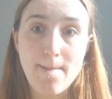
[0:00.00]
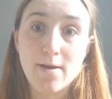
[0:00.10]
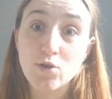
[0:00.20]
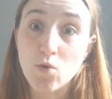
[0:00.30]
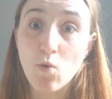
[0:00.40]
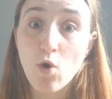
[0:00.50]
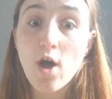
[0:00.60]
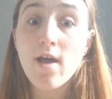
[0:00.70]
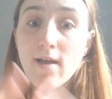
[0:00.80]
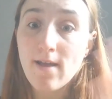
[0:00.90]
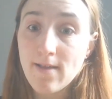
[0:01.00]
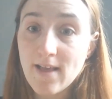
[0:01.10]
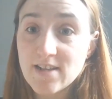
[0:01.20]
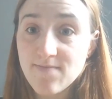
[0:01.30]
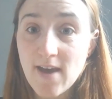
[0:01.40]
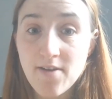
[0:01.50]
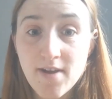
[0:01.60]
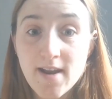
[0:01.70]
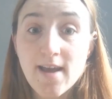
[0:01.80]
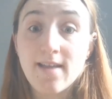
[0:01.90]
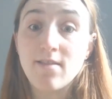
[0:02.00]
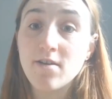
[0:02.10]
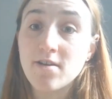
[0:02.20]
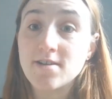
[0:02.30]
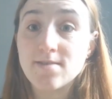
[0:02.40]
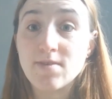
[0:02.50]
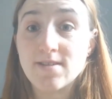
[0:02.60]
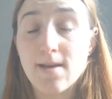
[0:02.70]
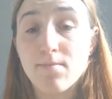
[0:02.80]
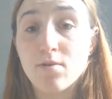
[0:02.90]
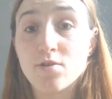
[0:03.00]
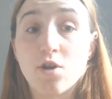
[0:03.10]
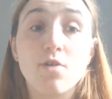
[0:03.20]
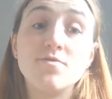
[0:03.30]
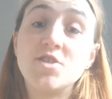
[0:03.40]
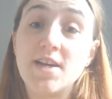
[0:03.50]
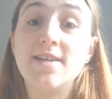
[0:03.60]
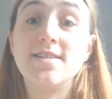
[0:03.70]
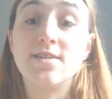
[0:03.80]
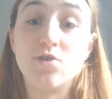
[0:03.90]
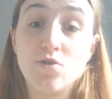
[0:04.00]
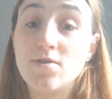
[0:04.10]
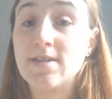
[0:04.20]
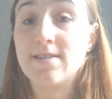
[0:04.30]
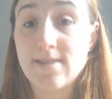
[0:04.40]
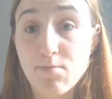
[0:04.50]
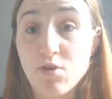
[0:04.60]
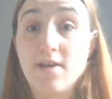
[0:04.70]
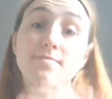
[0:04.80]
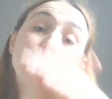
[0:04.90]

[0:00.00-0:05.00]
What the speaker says: so let's fire in and look at some examples of shading using stippling.